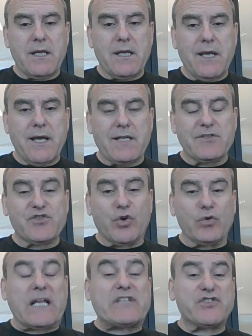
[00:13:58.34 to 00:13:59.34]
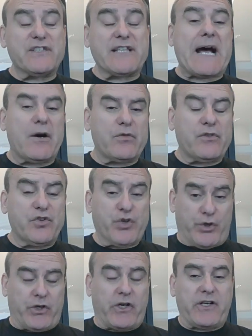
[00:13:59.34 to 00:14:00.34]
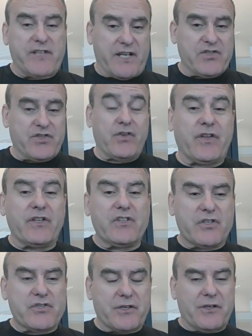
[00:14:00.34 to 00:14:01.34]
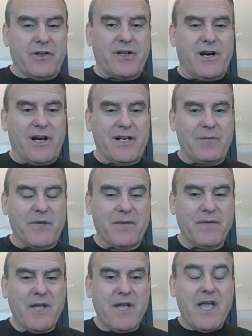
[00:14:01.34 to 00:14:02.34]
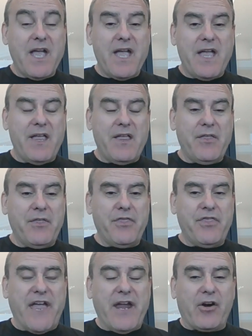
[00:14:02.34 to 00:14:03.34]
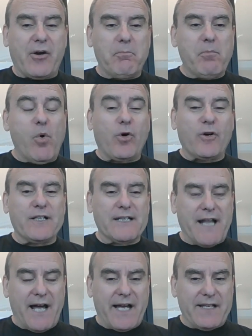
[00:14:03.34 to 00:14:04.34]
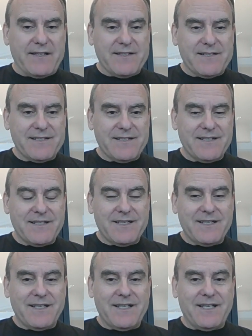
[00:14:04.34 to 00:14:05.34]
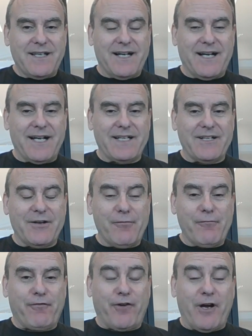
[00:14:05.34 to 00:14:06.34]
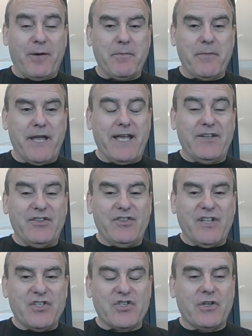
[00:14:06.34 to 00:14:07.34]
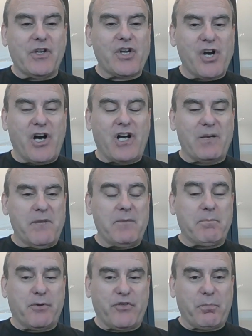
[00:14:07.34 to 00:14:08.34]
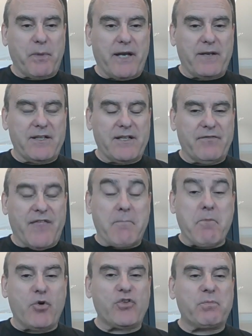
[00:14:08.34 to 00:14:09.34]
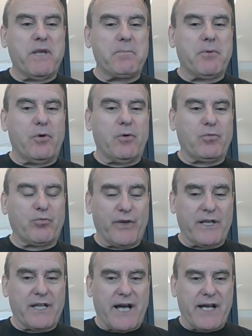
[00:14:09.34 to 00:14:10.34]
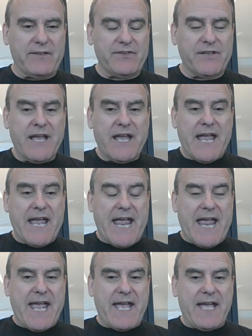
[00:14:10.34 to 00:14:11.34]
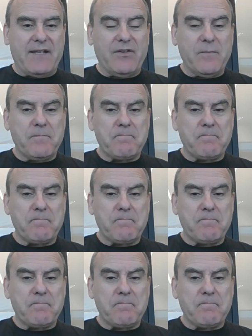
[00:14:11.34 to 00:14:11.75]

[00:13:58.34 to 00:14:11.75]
Yeah. So let's now turn our attention digital economy. They are more aligned from a digital economy perspective than most people realize. And